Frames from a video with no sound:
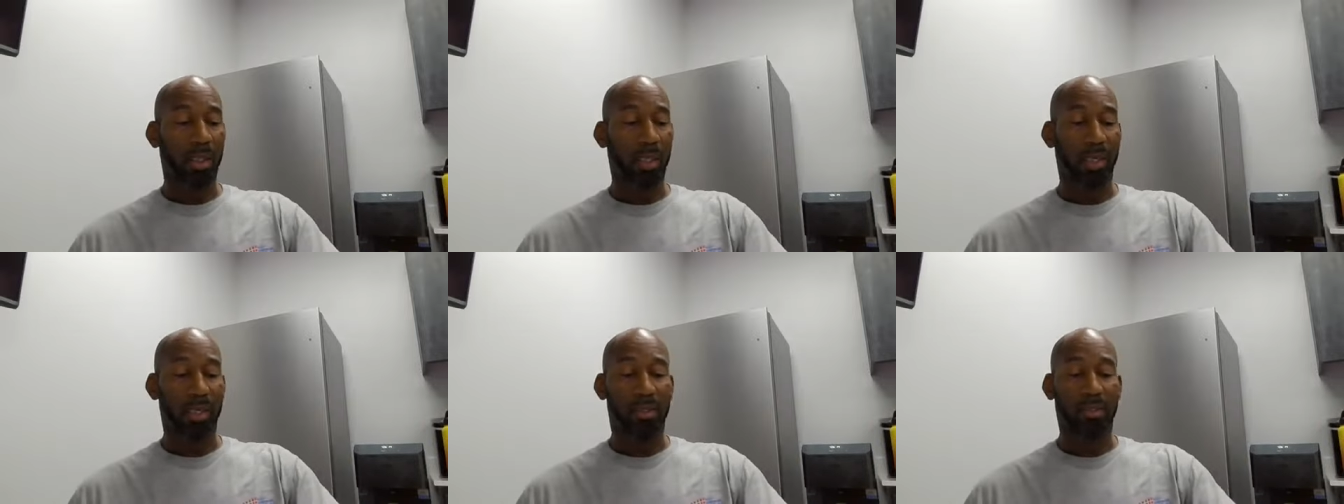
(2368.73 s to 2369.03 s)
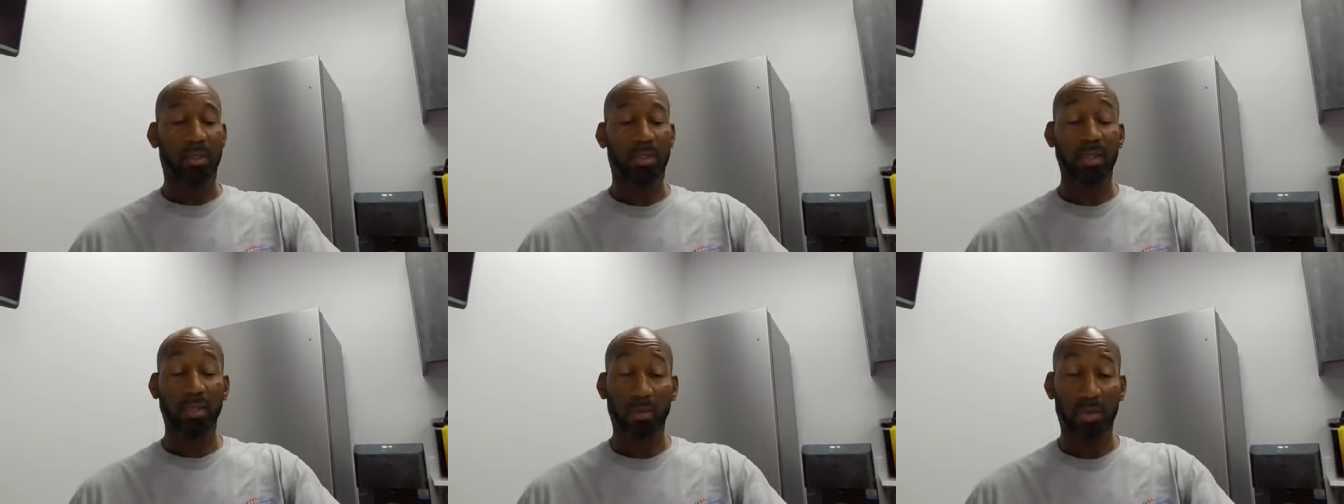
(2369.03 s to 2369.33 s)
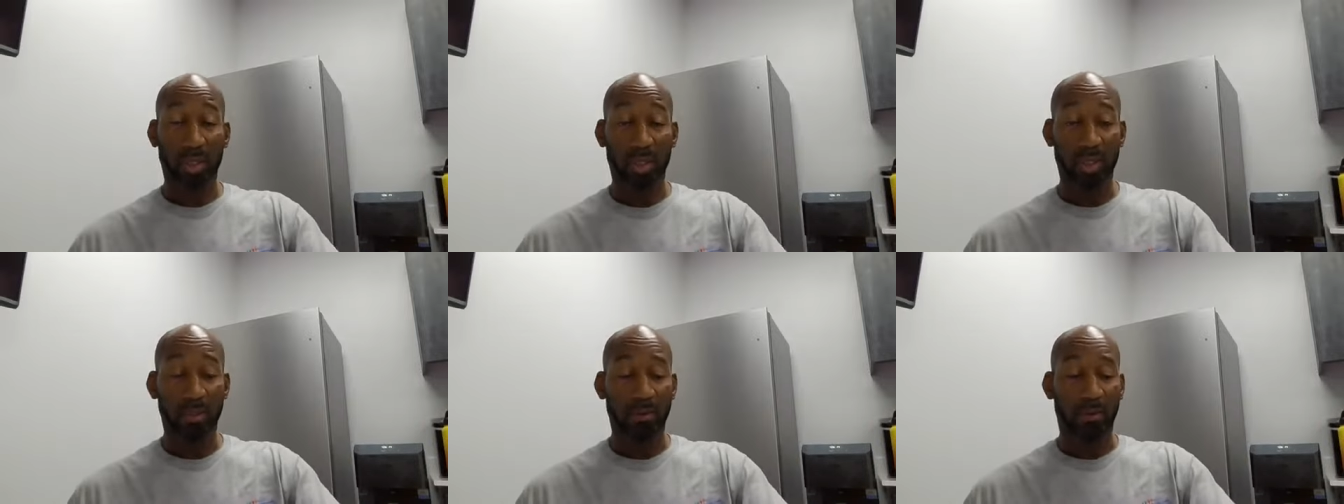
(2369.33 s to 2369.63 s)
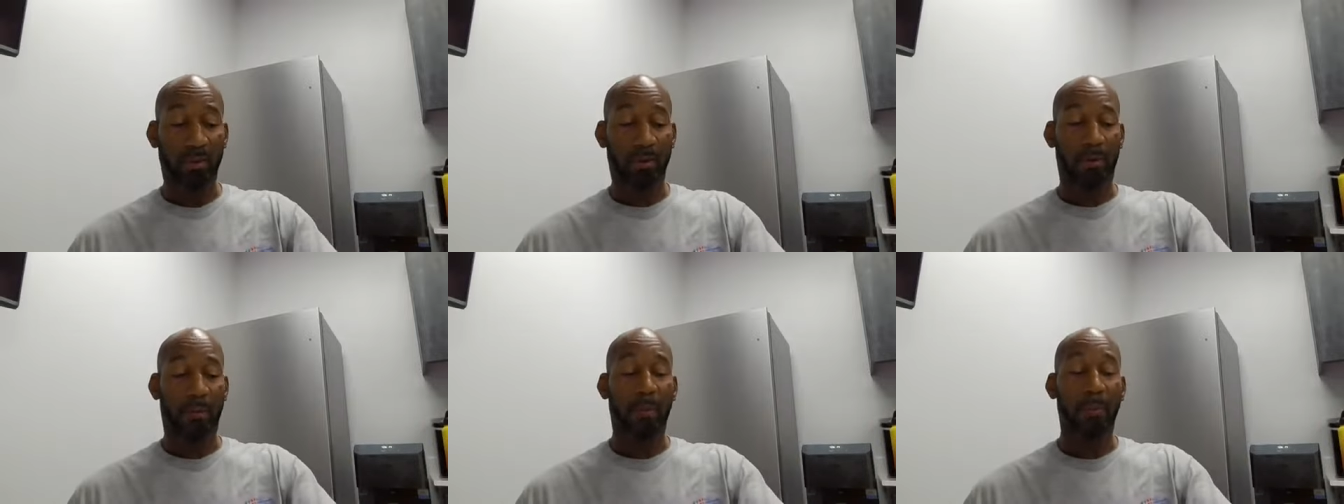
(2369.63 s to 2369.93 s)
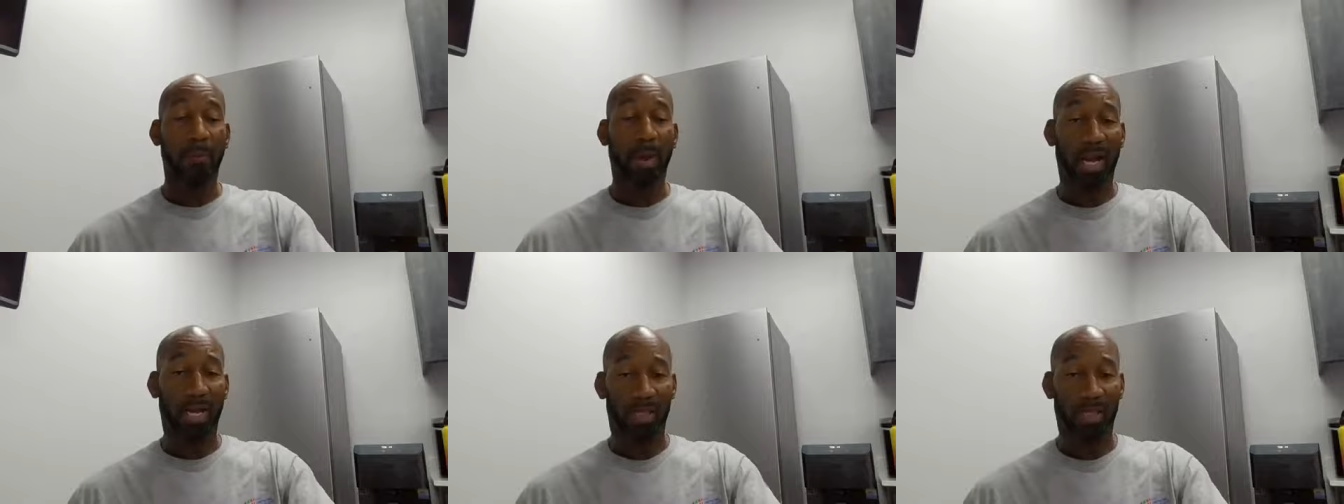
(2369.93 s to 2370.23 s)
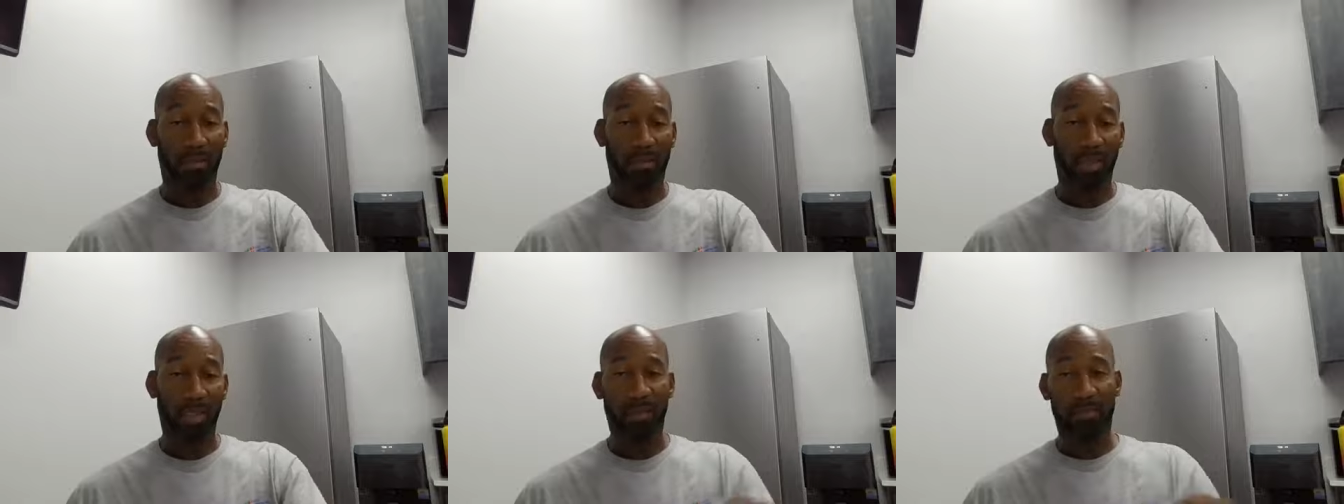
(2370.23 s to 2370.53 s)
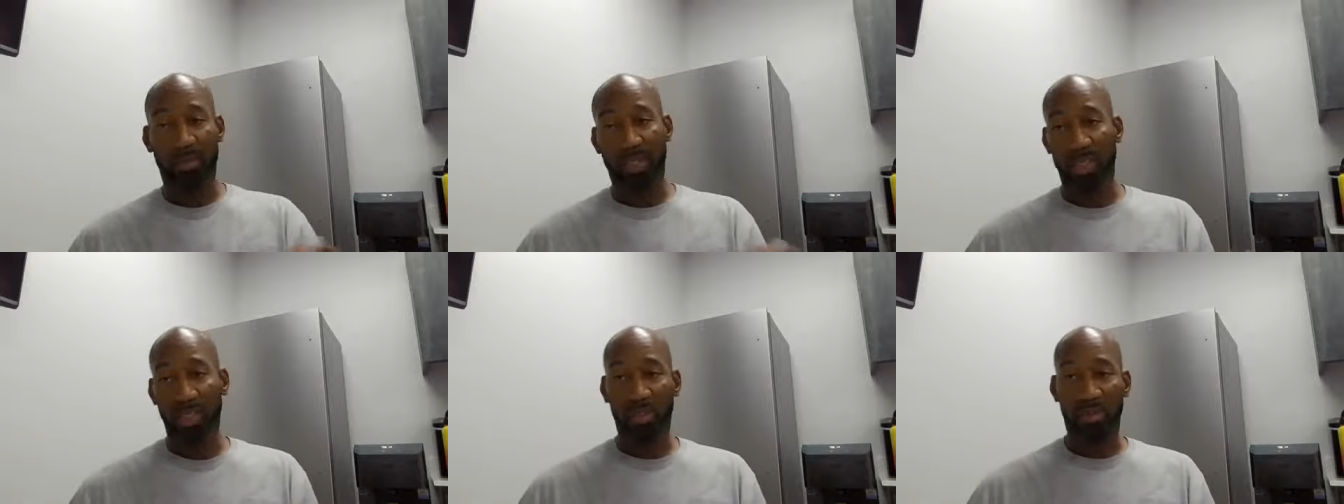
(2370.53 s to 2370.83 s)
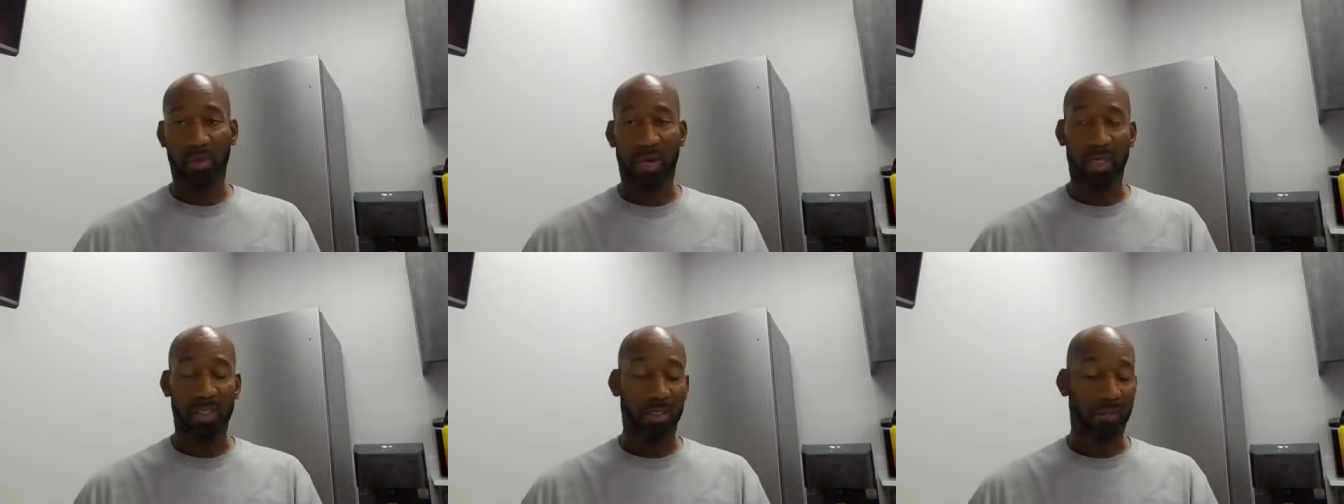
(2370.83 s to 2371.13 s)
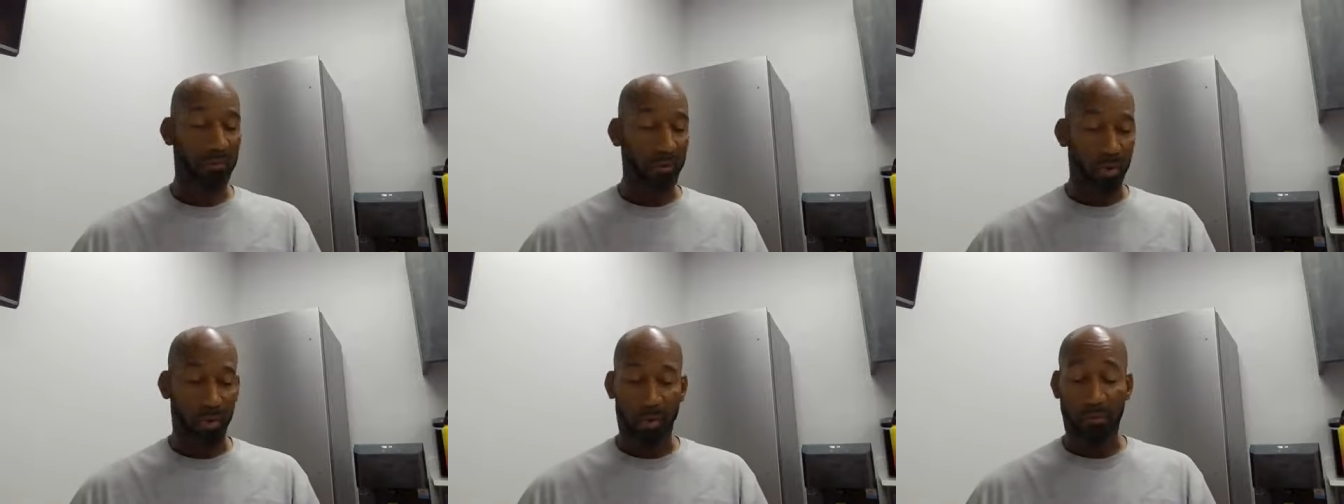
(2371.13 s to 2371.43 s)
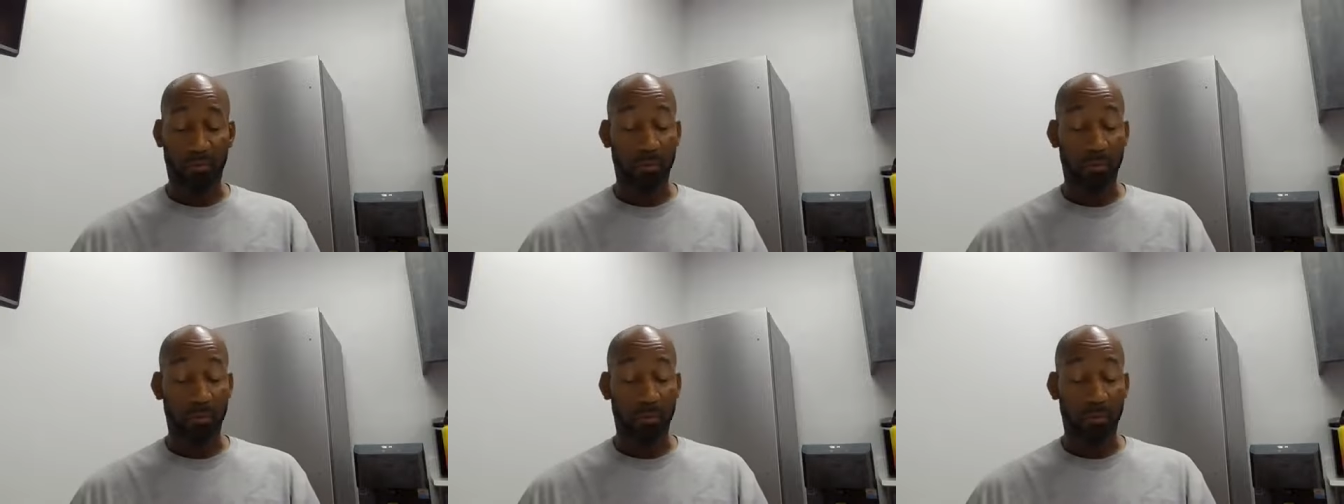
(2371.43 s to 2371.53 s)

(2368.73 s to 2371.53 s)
as guilty of the body and blood of Jesus Christ if you're,